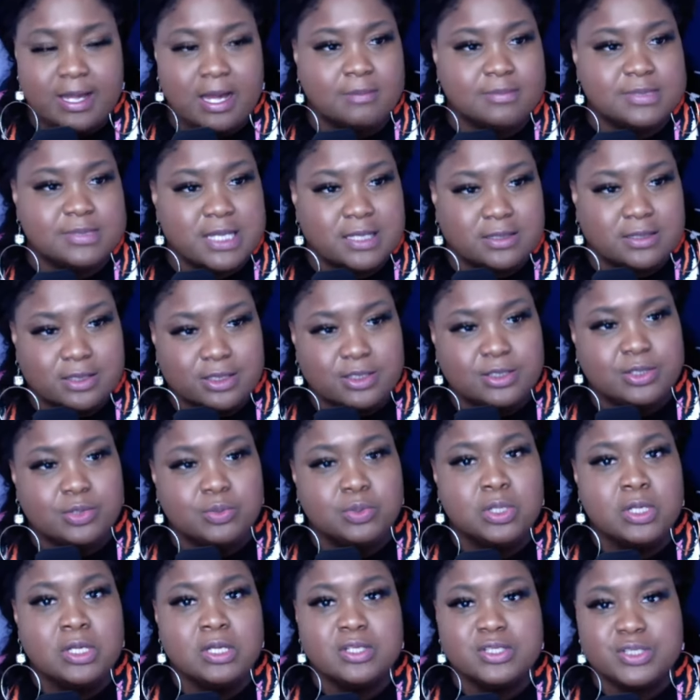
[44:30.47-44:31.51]
I'm telling
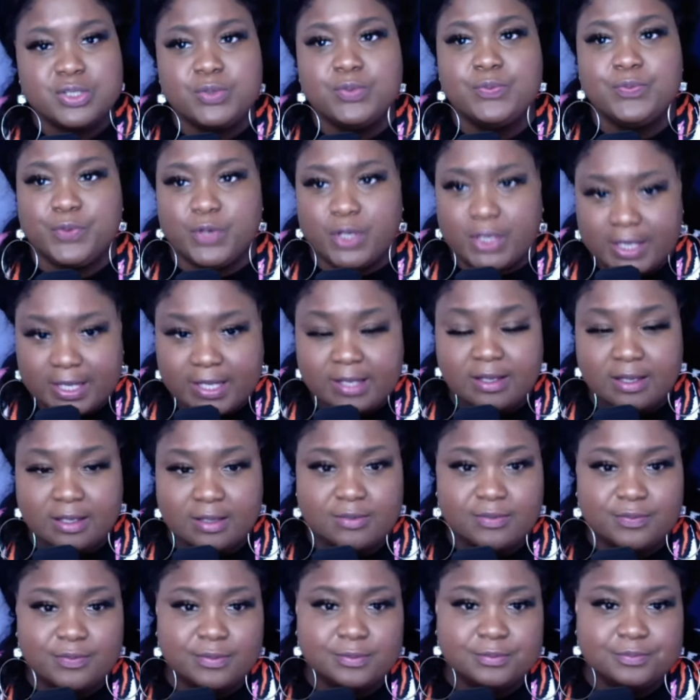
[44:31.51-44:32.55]
you to forgive.